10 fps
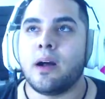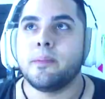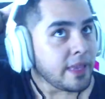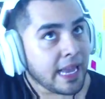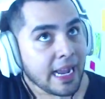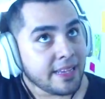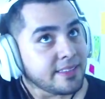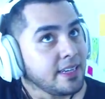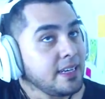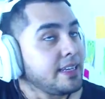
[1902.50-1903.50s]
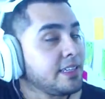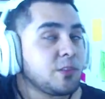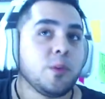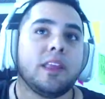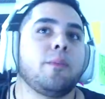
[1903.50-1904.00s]
up. But yeah, guys,
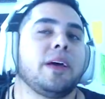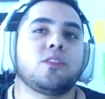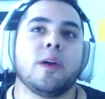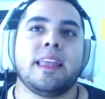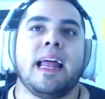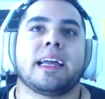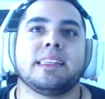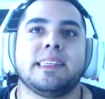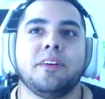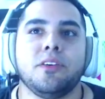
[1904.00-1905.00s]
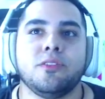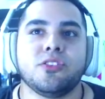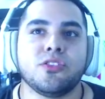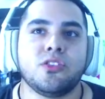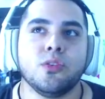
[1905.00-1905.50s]
this would be the best way that I could tell you.
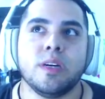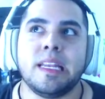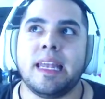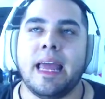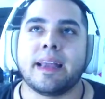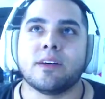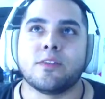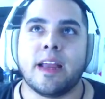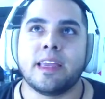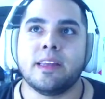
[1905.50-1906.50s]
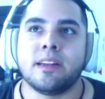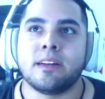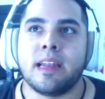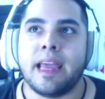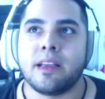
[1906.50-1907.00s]
Just doing like a
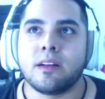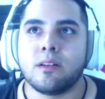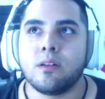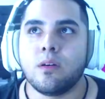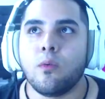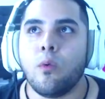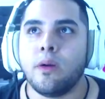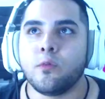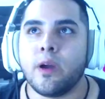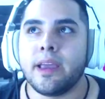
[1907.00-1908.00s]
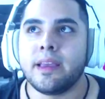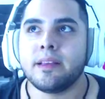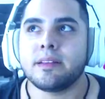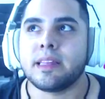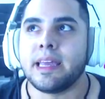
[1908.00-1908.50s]
regular, like one-way
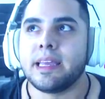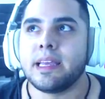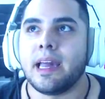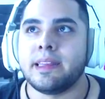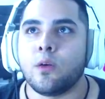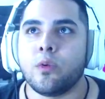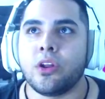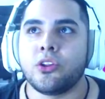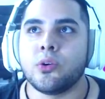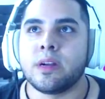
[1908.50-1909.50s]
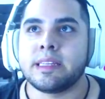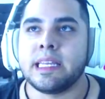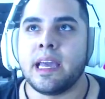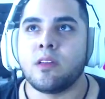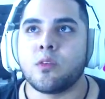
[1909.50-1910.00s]
thing, and then with a door at
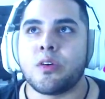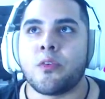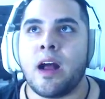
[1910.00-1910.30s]
the end with